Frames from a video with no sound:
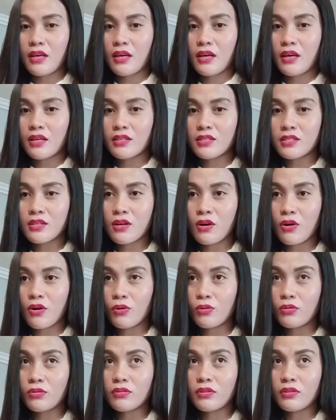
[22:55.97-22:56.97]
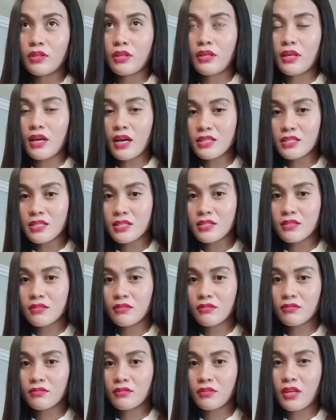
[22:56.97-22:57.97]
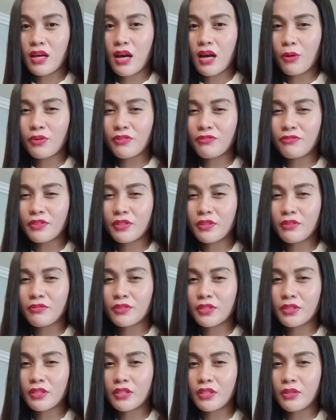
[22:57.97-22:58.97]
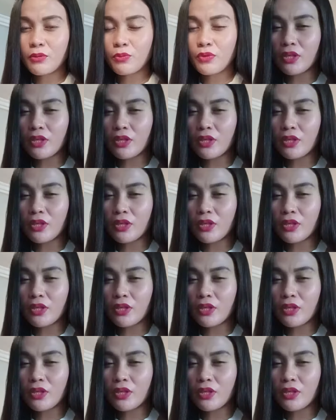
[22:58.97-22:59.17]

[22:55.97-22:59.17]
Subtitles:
And so yes, yeah, we feel very